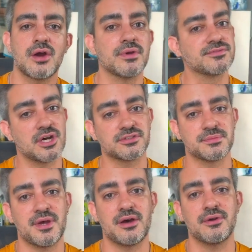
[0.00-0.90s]
We've talked
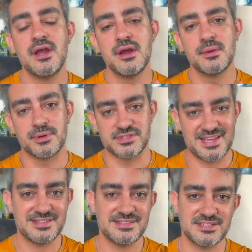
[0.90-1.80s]
about
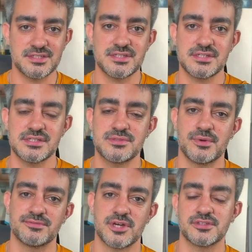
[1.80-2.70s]
percentages.
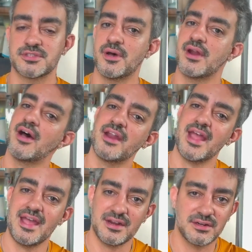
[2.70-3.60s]
We've talked about how
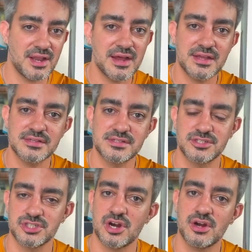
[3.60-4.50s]
to analyze the
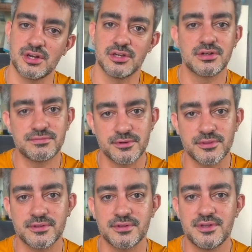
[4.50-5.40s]
chart, look for
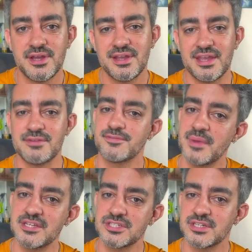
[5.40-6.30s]
the
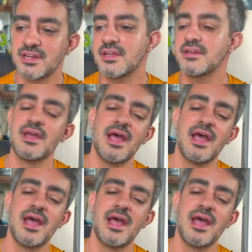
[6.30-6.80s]
information in it.